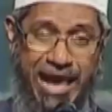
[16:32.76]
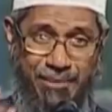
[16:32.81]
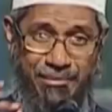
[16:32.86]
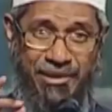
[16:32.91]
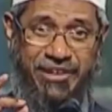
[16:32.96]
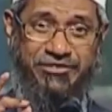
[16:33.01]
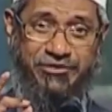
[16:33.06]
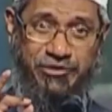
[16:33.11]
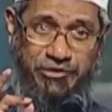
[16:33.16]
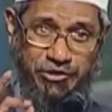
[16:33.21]

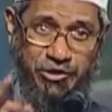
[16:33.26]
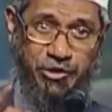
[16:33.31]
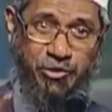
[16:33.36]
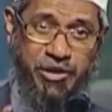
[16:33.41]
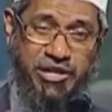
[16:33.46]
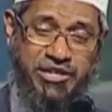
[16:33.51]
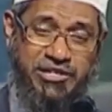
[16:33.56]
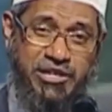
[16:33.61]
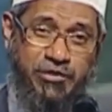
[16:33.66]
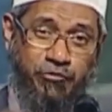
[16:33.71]
I'm asking the
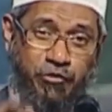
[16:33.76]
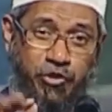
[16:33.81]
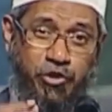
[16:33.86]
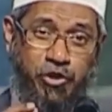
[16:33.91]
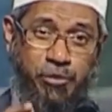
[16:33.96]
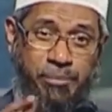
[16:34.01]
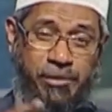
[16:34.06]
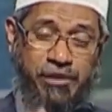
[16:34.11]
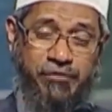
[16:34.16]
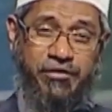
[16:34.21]
question,
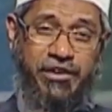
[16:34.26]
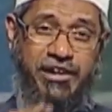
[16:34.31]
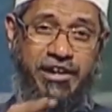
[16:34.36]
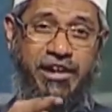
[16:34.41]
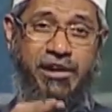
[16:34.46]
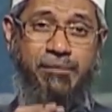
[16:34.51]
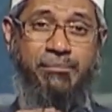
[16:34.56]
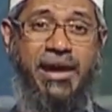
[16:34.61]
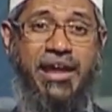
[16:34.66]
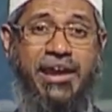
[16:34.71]
would you prefer
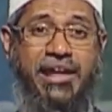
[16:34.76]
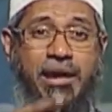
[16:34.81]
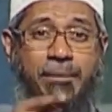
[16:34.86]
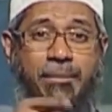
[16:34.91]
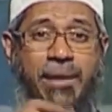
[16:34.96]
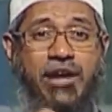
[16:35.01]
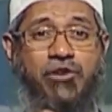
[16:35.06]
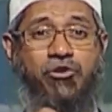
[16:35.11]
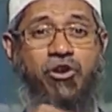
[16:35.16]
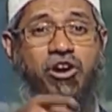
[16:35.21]
her marrying
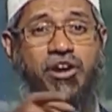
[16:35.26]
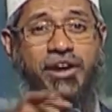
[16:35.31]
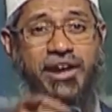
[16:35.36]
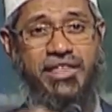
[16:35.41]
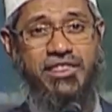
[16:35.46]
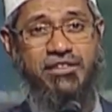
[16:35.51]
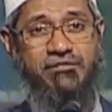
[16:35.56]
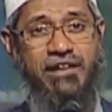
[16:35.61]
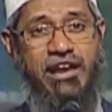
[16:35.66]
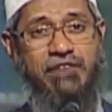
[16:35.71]
a man who already
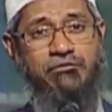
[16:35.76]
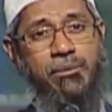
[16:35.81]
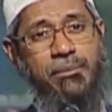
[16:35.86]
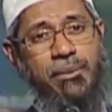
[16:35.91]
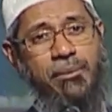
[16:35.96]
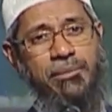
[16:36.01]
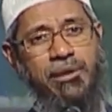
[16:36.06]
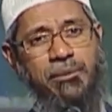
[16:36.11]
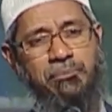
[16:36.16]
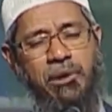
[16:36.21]
has a wife or
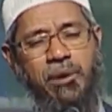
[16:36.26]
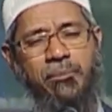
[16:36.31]
public